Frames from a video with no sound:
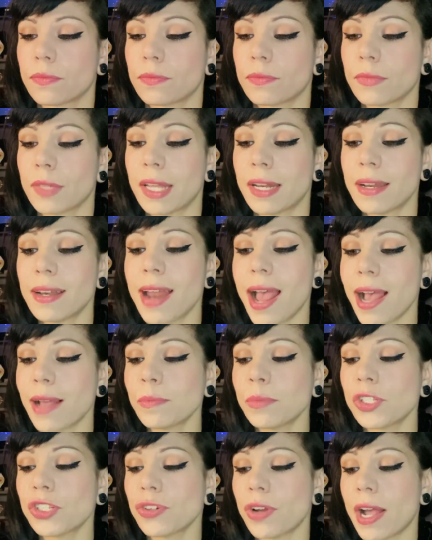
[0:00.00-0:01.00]
And an
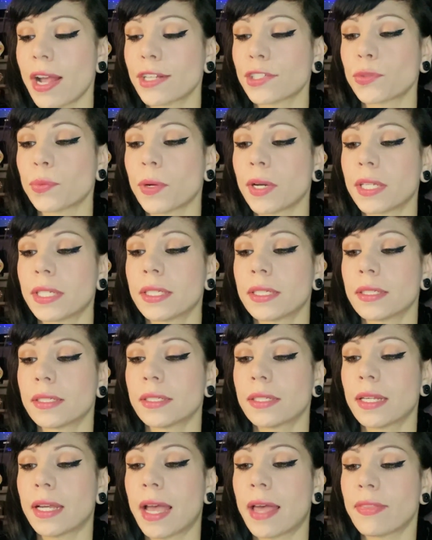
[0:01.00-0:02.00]
abstract
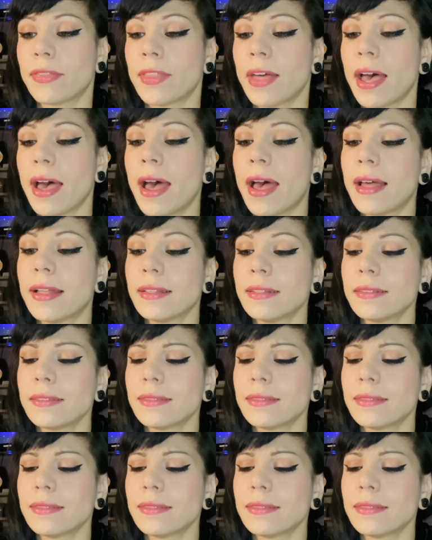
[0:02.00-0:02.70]
one at that.